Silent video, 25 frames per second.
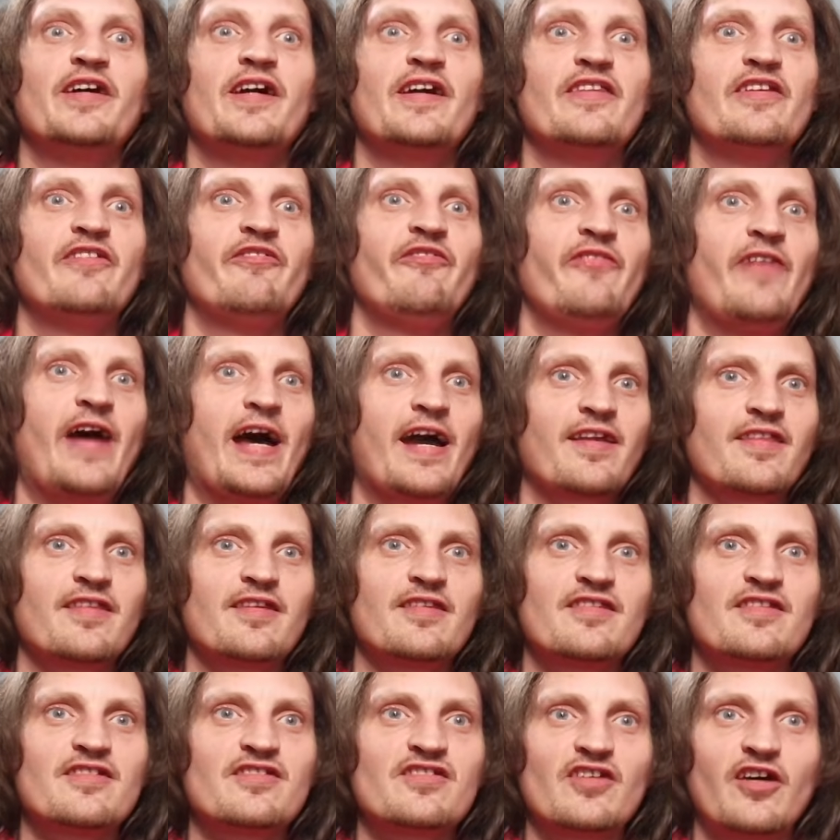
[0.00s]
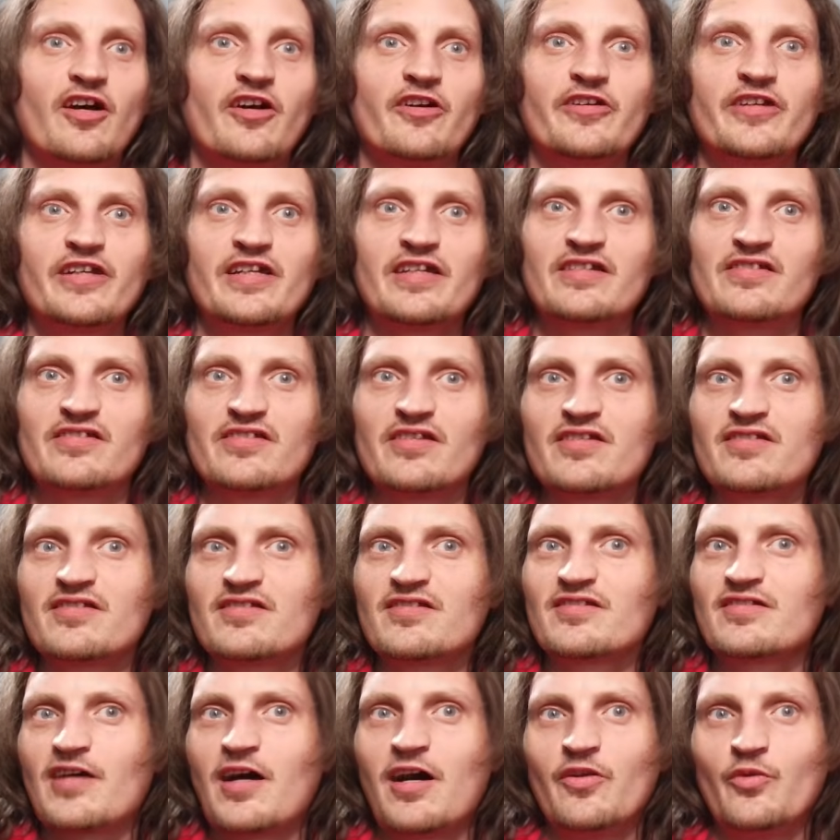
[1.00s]
and the fact that this art
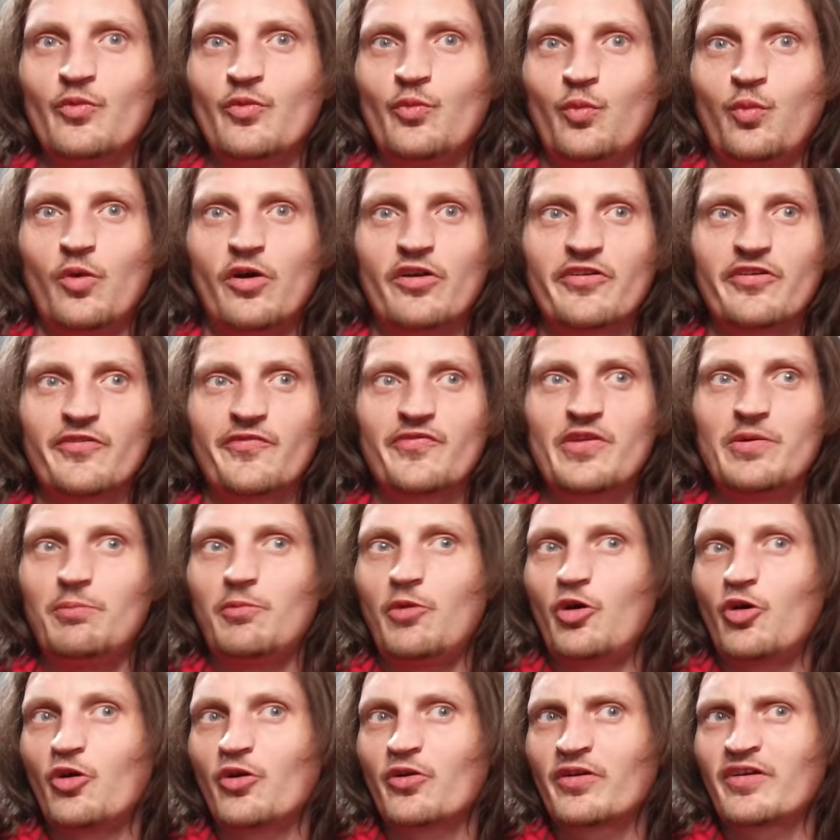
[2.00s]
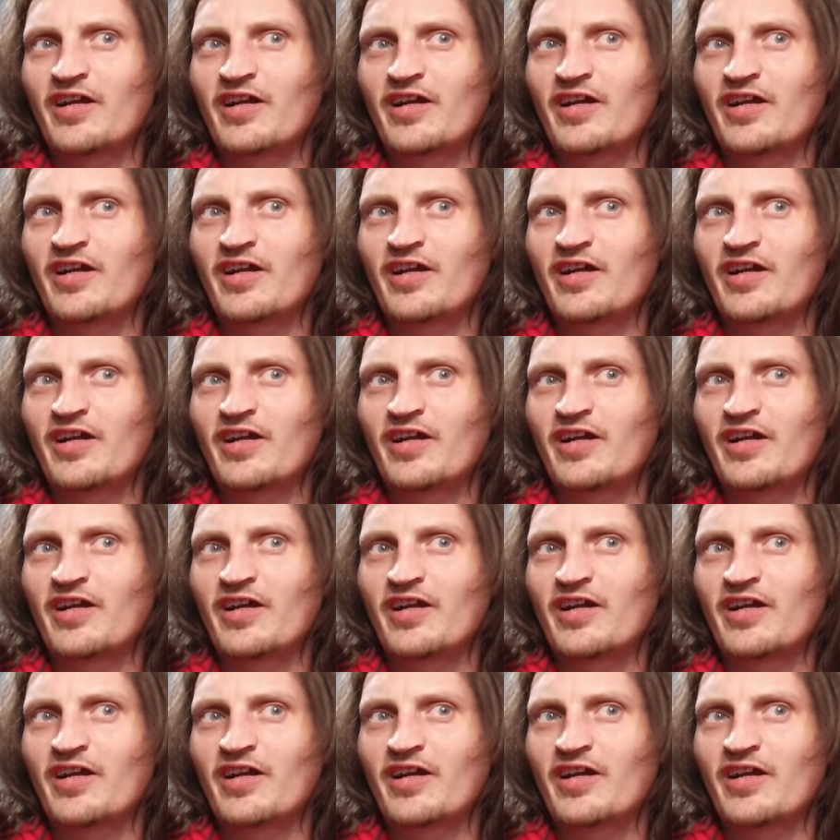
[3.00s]
exists on one of the more